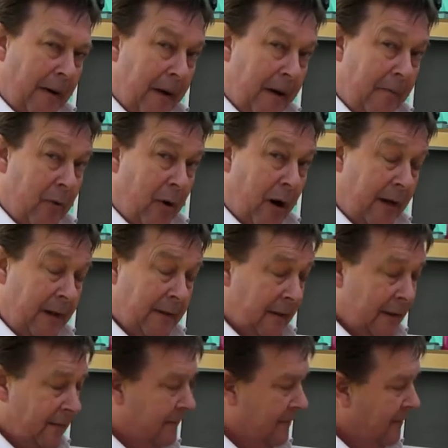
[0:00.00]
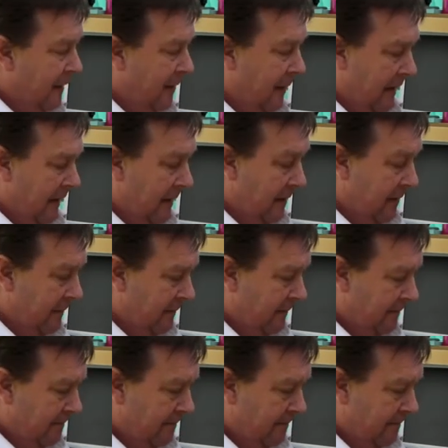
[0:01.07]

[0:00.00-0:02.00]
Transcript: and brighter, funnily enough,